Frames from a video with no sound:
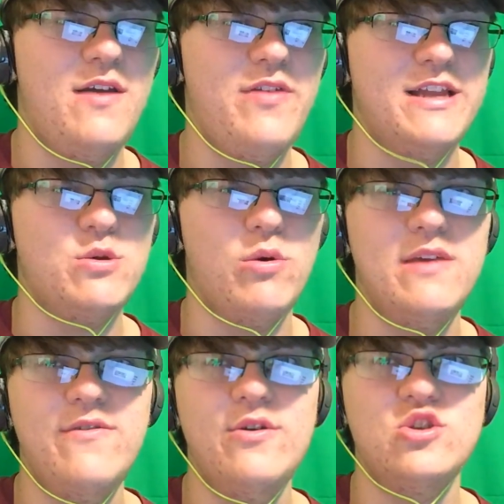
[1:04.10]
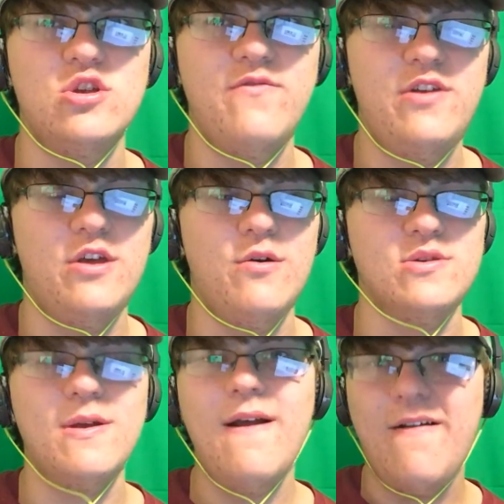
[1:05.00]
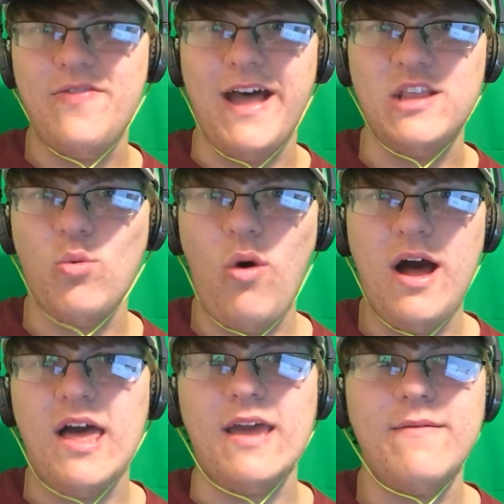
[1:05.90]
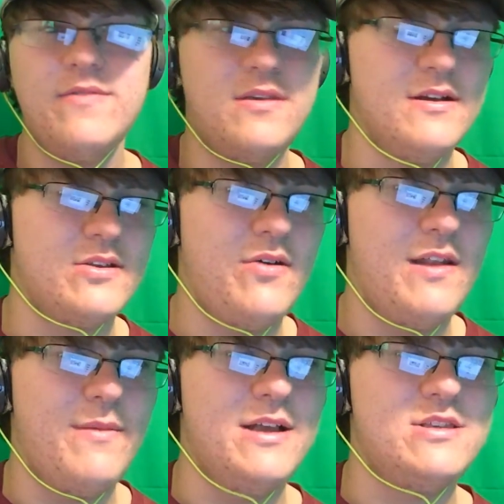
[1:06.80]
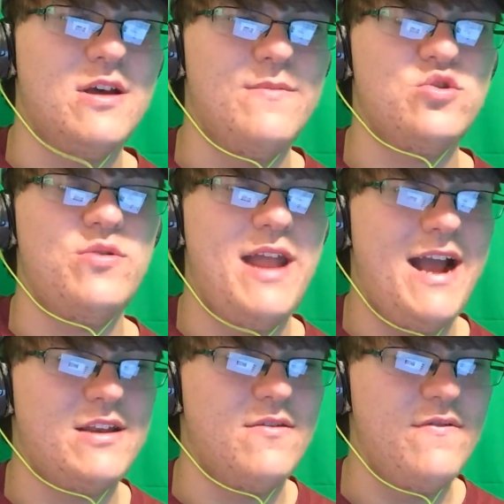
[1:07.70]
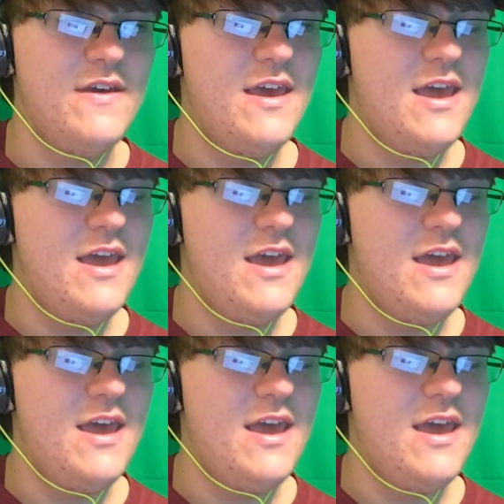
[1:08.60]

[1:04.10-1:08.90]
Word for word: get like 20 views in your videos? That's why. It's because a lot of my subs are inactive.